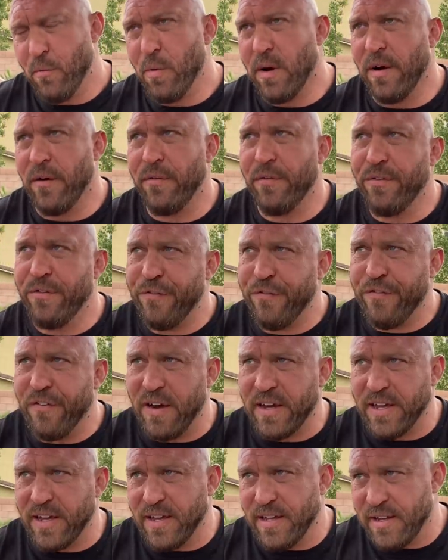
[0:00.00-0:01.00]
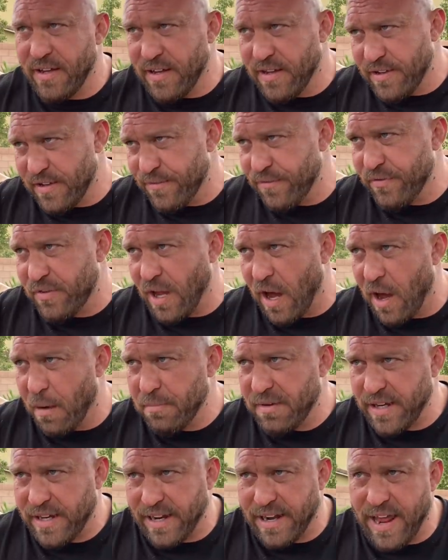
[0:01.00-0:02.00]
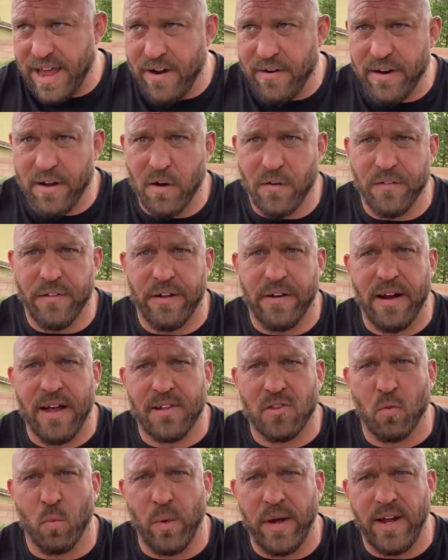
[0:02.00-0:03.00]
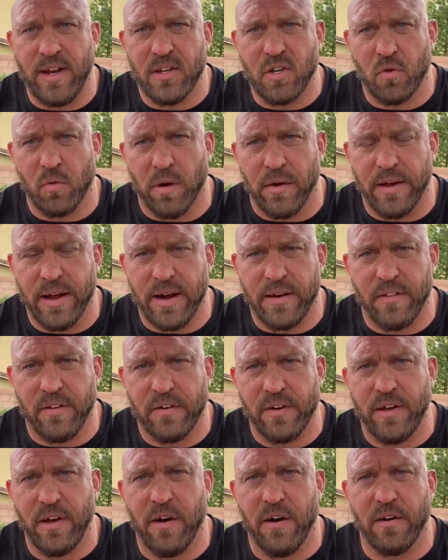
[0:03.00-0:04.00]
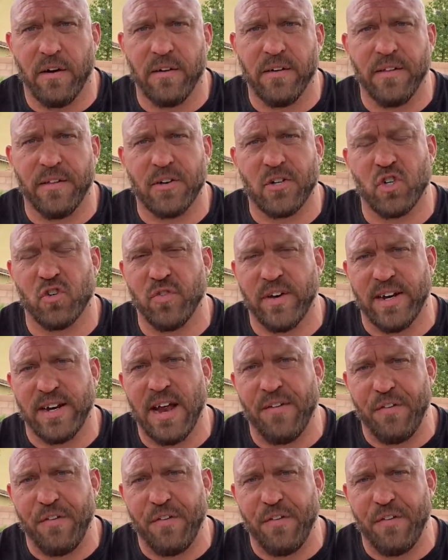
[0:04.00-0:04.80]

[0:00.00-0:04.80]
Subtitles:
Well, fucking Tom, Dick, and Harry over there has weeds growing out of their yard onto the street.